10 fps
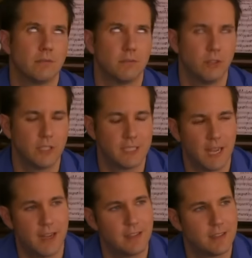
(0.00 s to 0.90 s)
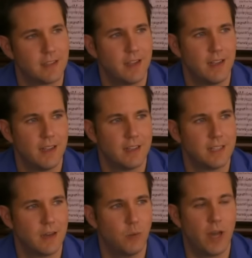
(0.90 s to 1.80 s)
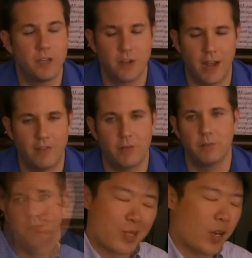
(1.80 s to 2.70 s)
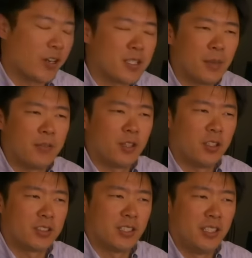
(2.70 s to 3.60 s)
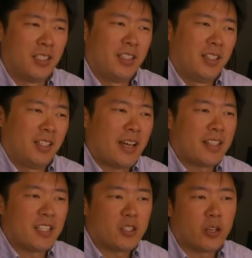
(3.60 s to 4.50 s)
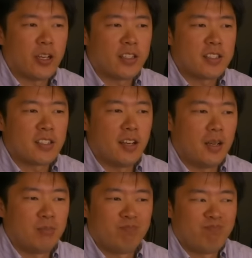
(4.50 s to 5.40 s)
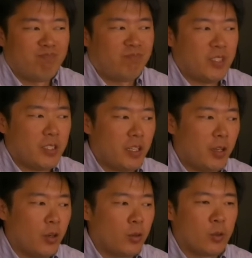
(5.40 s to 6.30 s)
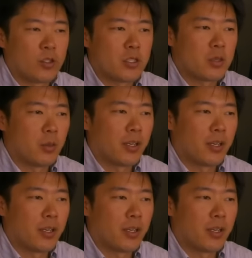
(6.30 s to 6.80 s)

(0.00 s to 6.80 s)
rolled his eyes, said, Why did you have them? Sorry, it's my fault. Had Kinder eggs. Um, didn't know we weren't supposed to bring